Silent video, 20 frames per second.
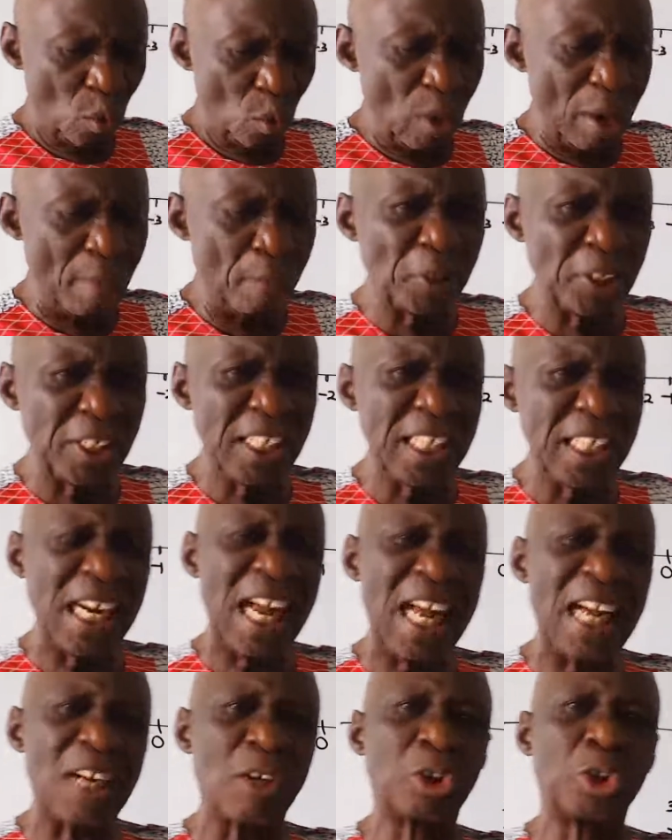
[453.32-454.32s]
We're putting
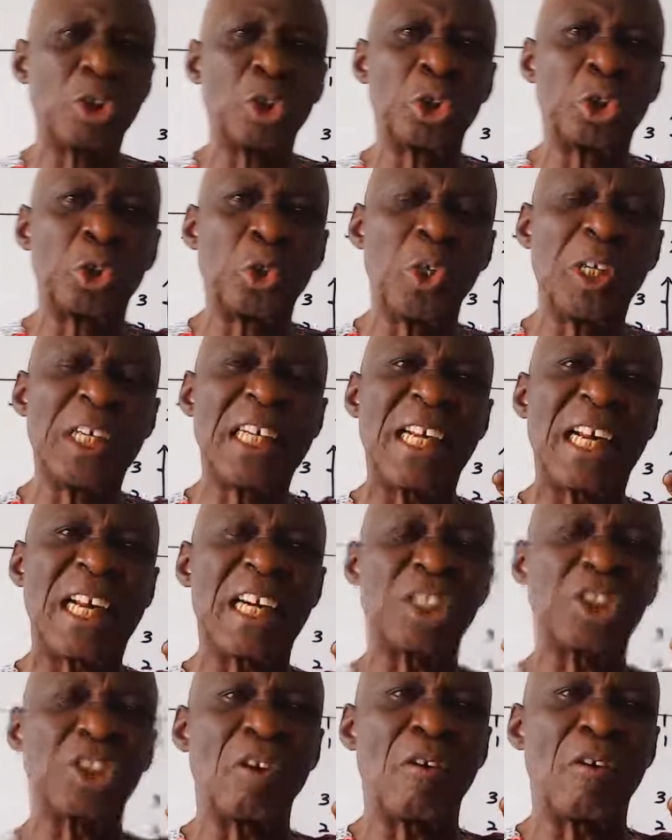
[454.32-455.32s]
the arrow to show the
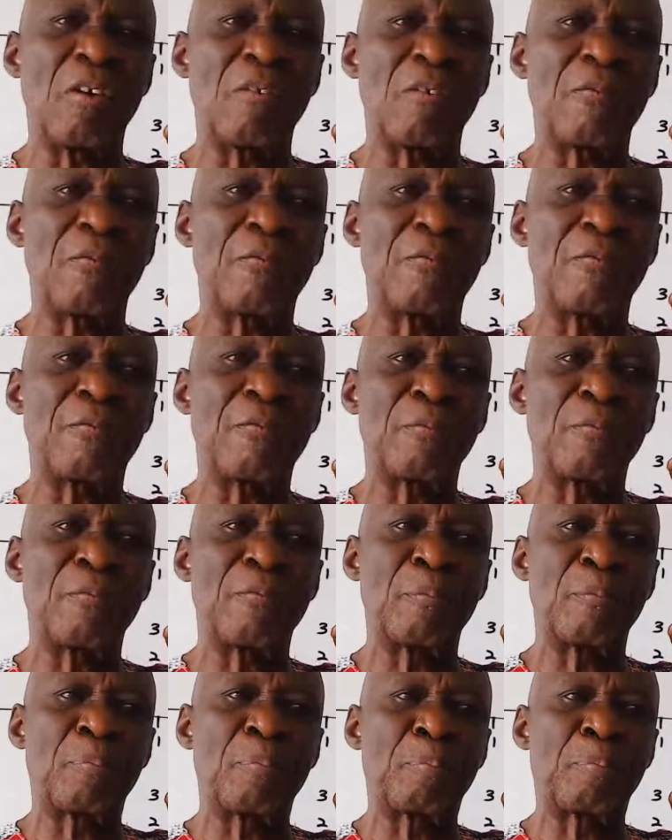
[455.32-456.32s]
direction of
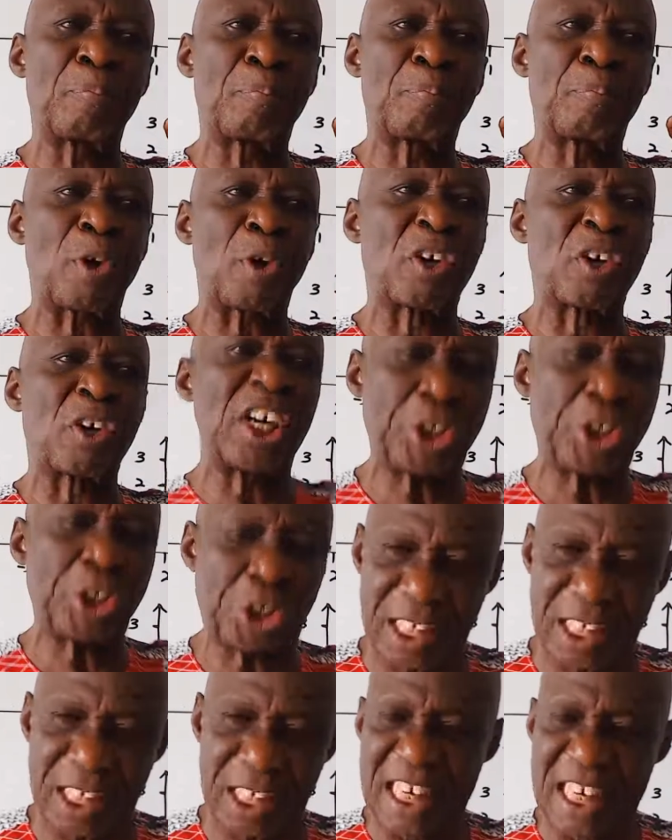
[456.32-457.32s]
progression in a
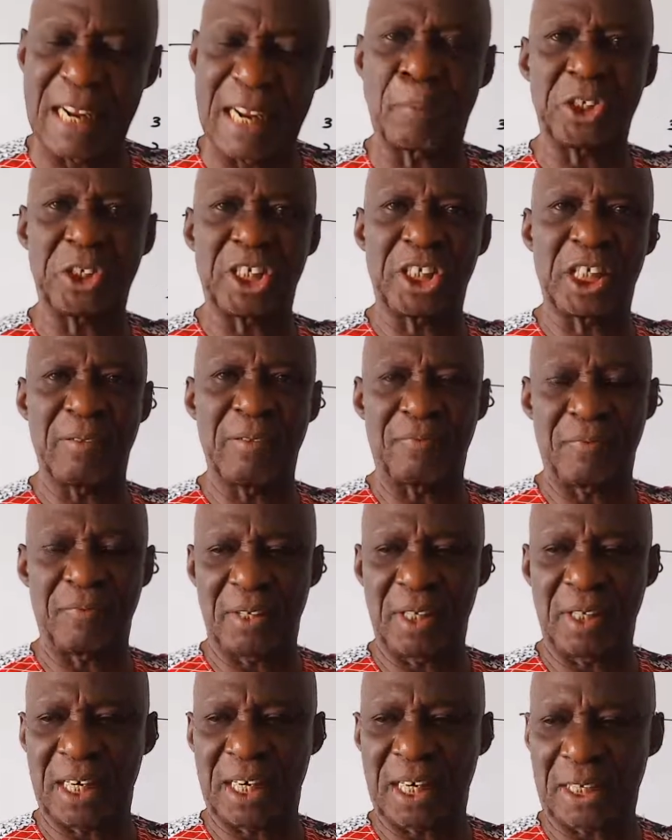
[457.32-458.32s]
positive
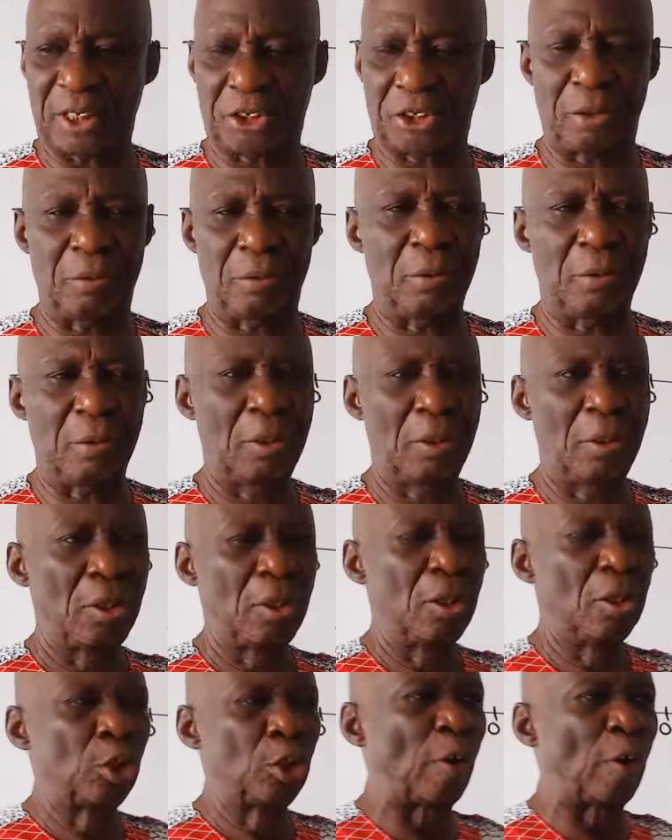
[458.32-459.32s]
direction.
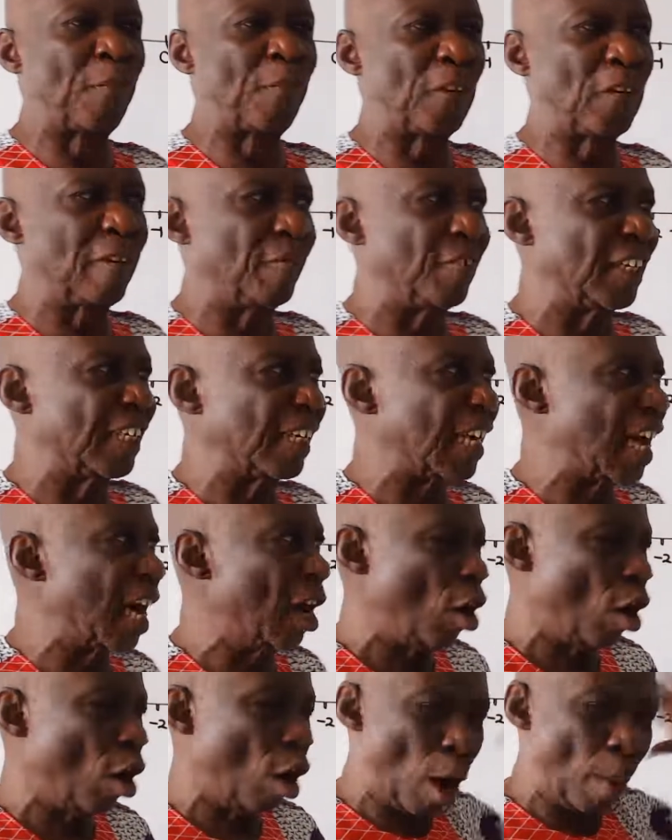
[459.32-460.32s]
So for the
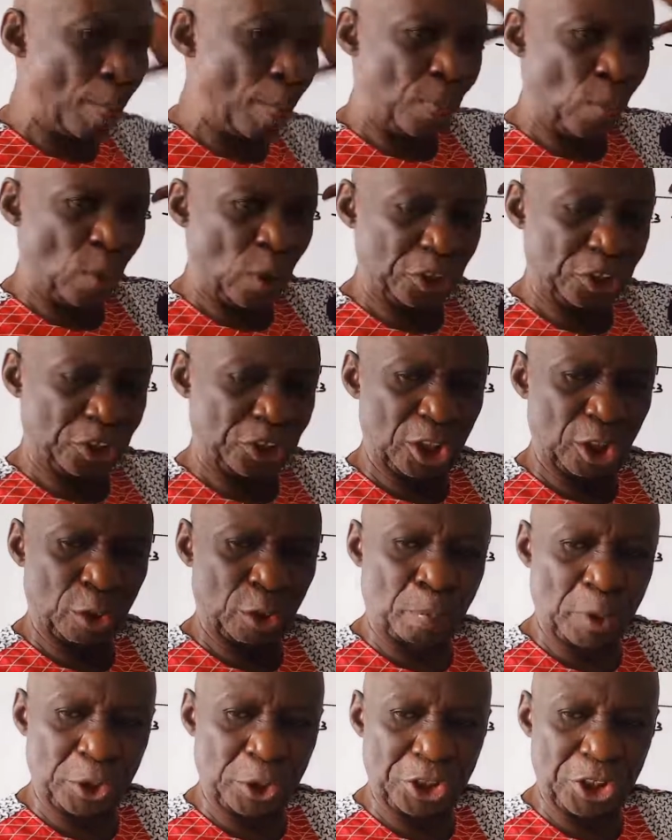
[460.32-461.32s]
vertical, upwards is
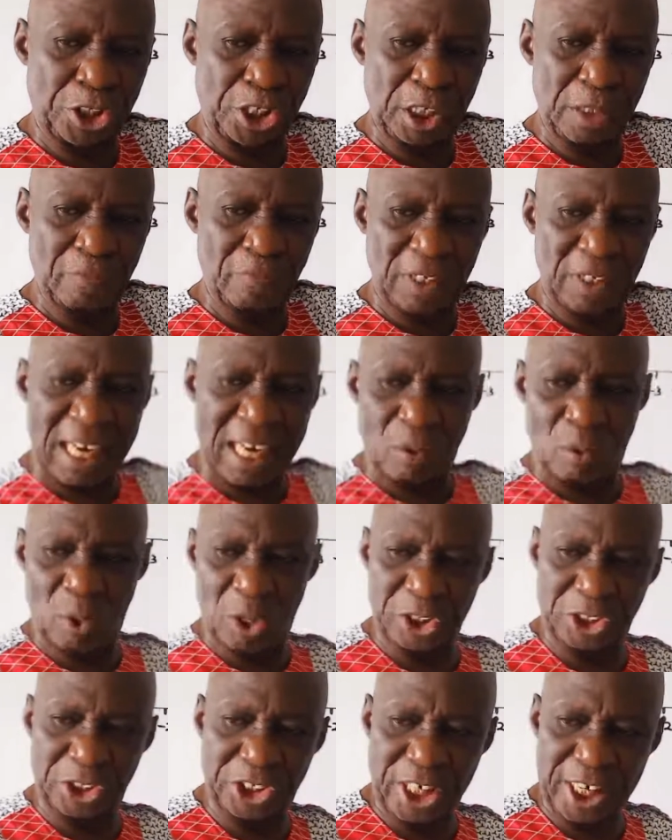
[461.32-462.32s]
positive,
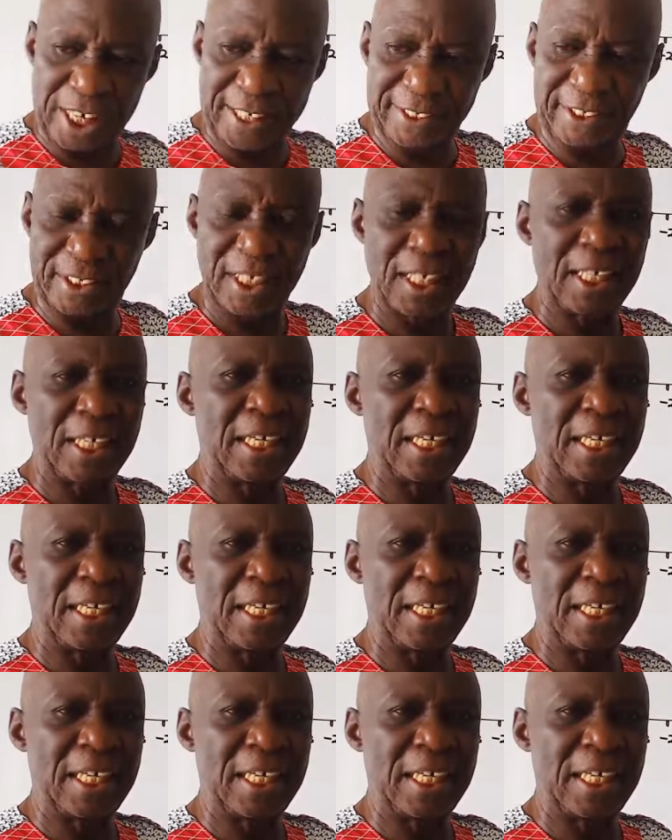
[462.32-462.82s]
downwards is